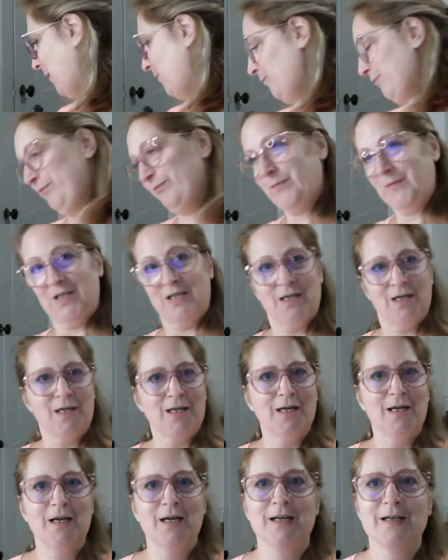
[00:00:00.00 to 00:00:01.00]
I'm
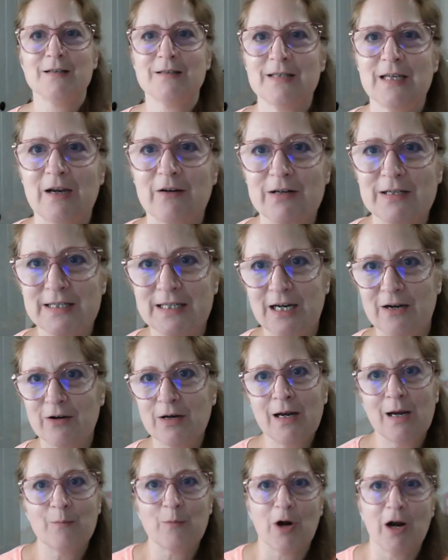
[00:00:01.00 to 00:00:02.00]
scary,
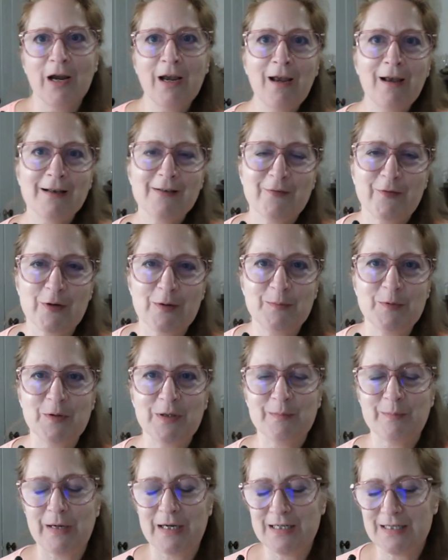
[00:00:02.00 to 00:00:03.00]
scary, I'm right, full
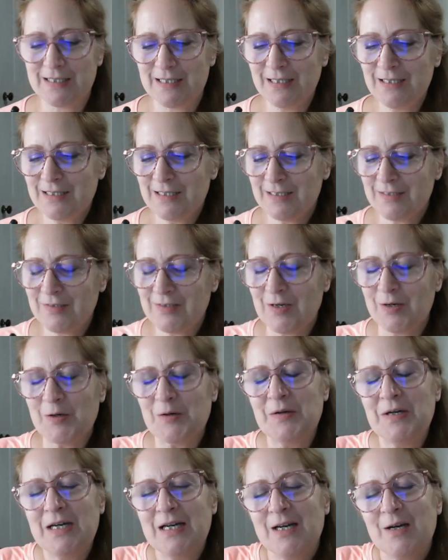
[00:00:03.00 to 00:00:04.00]
moon in Pisces.
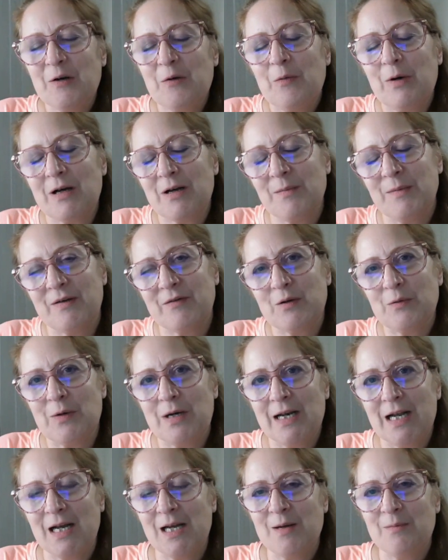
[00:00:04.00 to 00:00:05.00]
So welcome
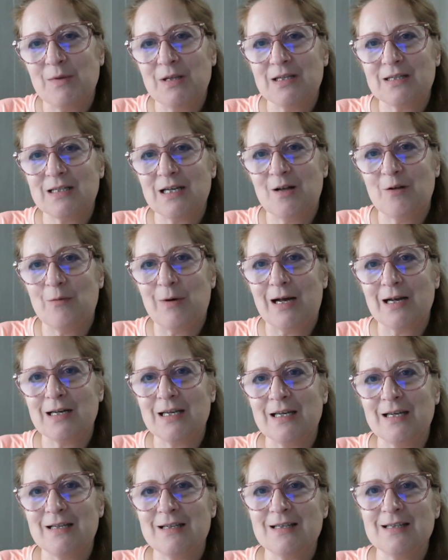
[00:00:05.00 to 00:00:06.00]
everyone, I am Melissa L.
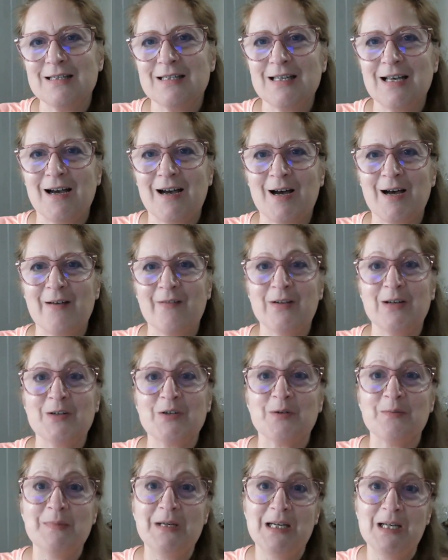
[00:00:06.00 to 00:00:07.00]
Watkins, uh,
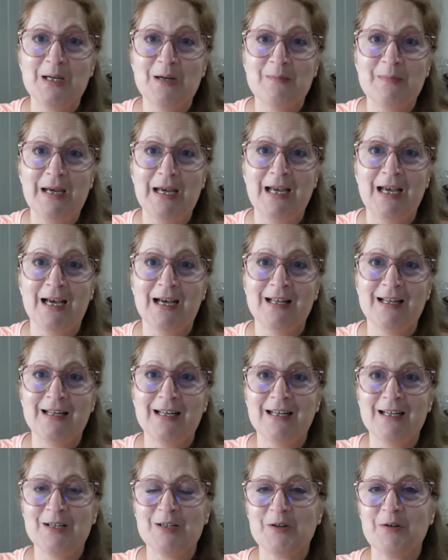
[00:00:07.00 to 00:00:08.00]
Evidential Medium
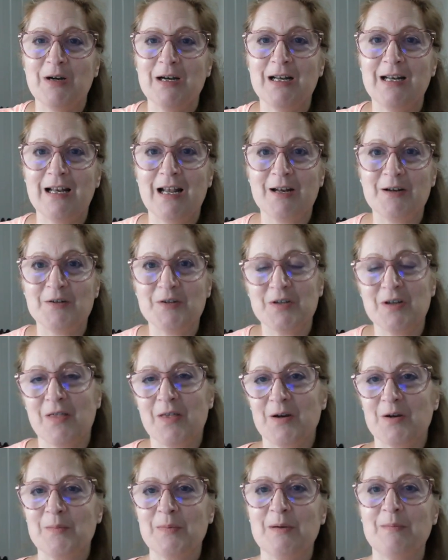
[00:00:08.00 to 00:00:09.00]
and Integrated Energy
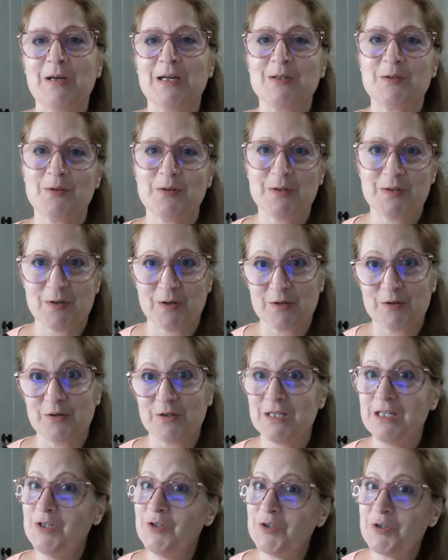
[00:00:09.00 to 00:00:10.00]
Therapy Master
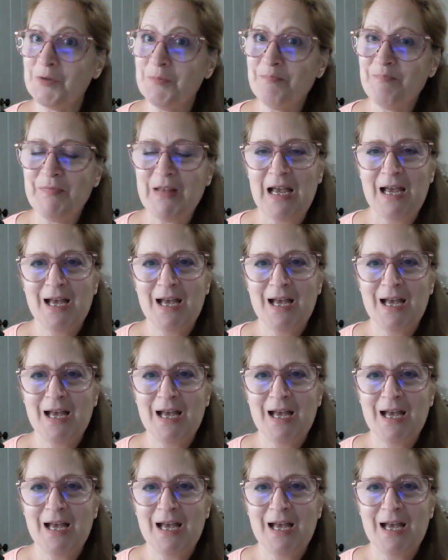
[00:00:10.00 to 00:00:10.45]
Instructor Teacher.